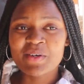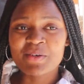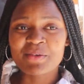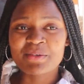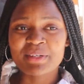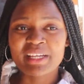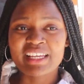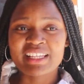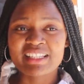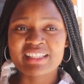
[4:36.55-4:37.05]

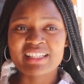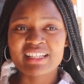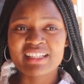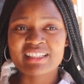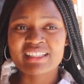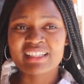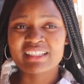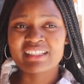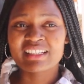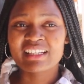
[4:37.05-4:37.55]
where I
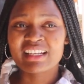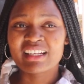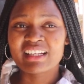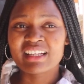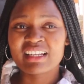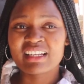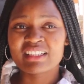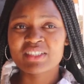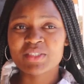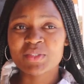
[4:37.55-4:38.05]
started
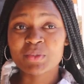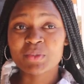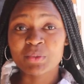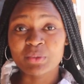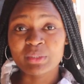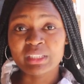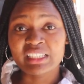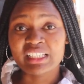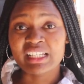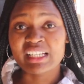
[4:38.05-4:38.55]

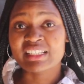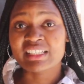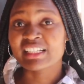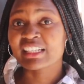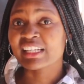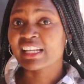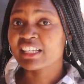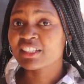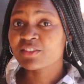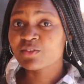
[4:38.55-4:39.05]
schooling at
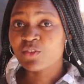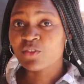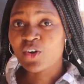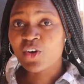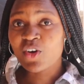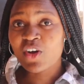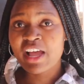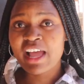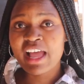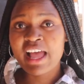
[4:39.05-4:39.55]
class 4.